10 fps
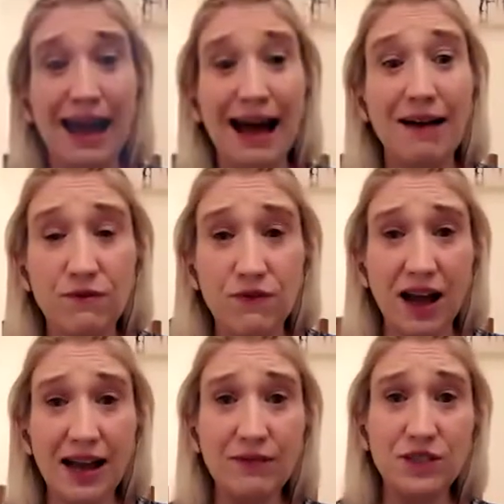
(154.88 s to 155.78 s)
at
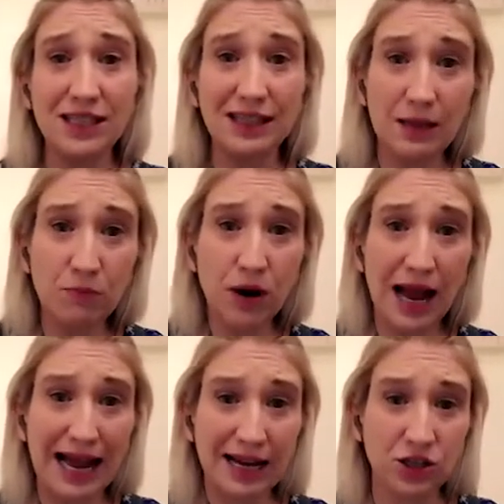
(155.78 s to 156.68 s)
5 deliberate
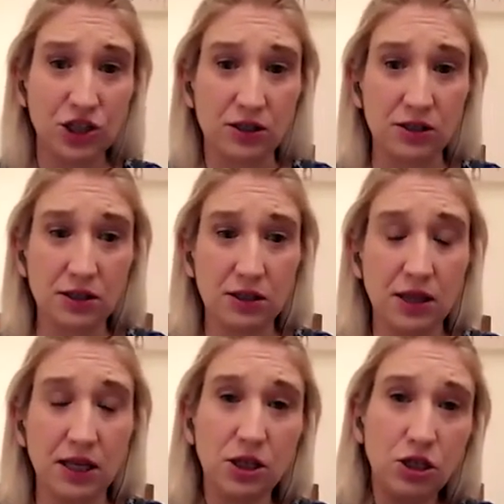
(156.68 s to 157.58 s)
actions
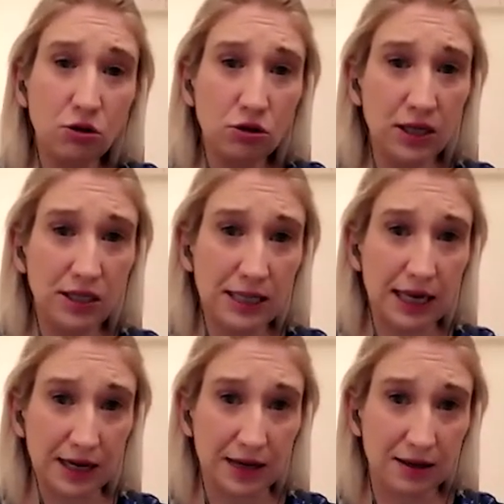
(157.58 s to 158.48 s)
that you can
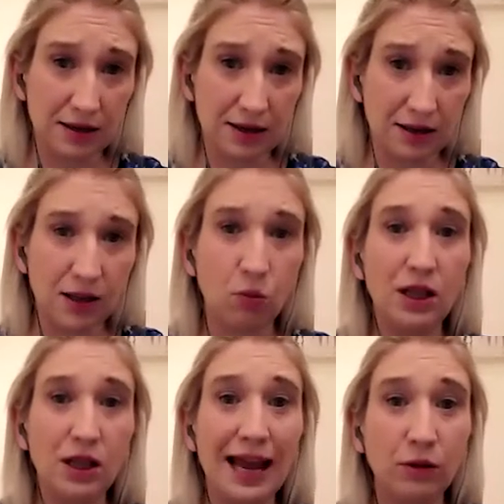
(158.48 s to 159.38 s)
take that
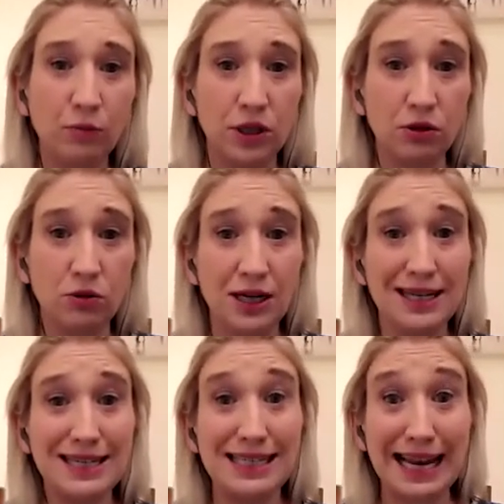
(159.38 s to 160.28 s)
will help you
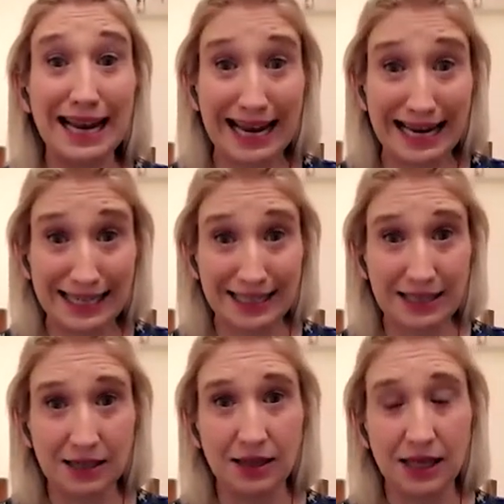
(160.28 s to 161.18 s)
to
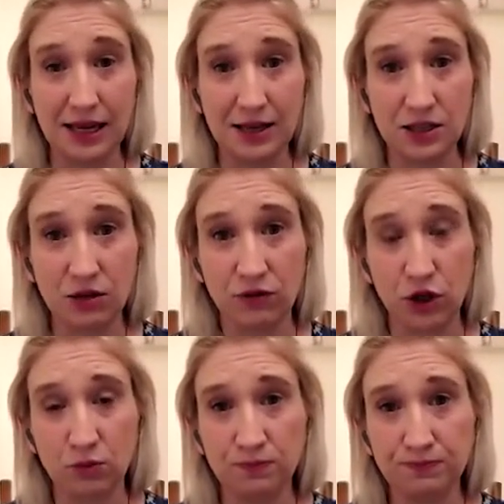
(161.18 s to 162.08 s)
ace the
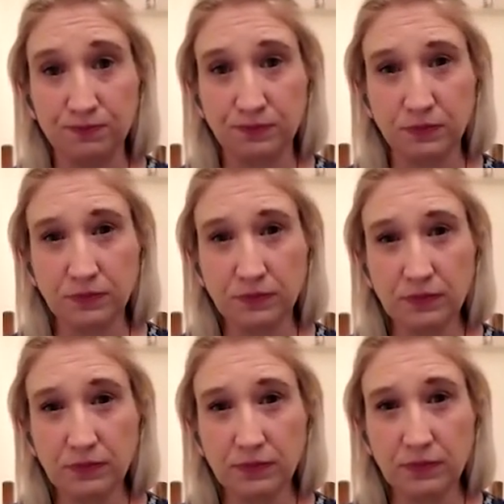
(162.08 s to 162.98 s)
interview.
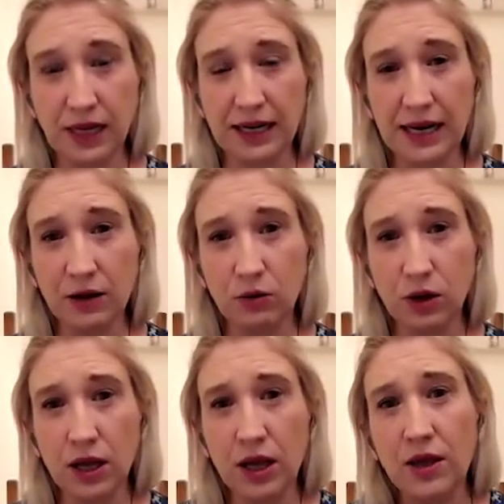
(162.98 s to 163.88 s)
Now,
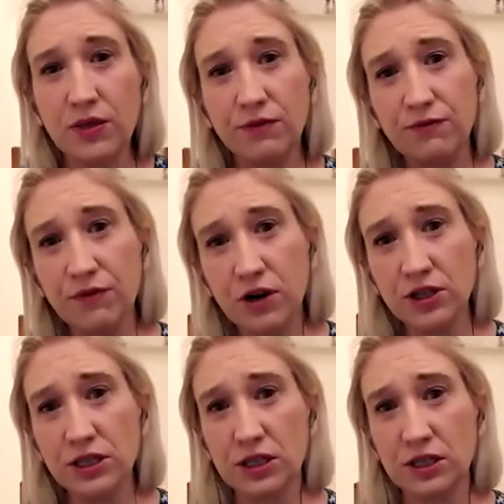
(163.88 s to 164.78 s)
the
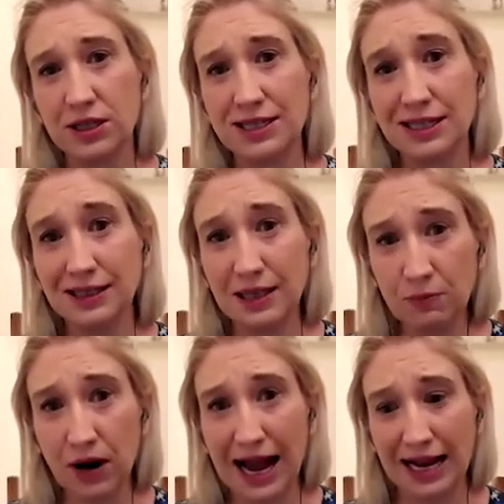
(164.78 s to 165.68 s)
first
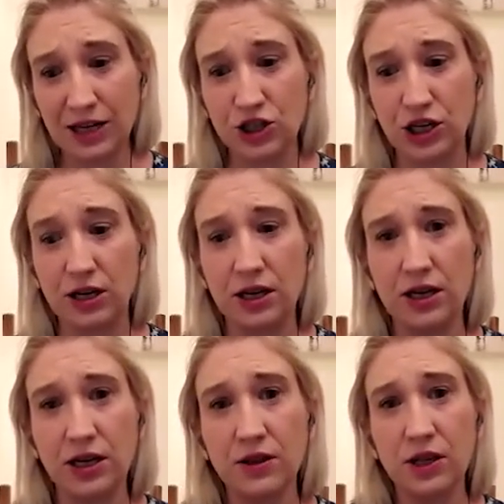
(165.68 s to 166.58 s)
deliberate action
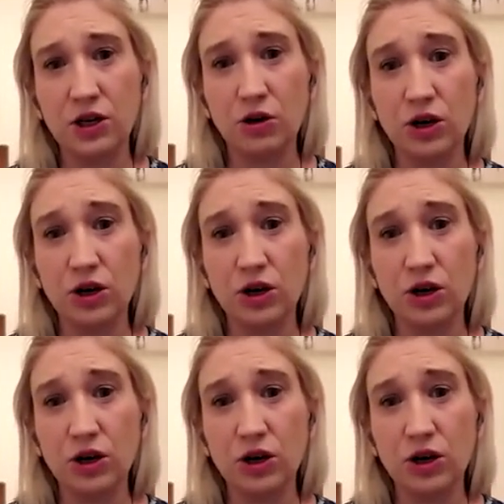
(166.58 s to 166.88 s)
that you're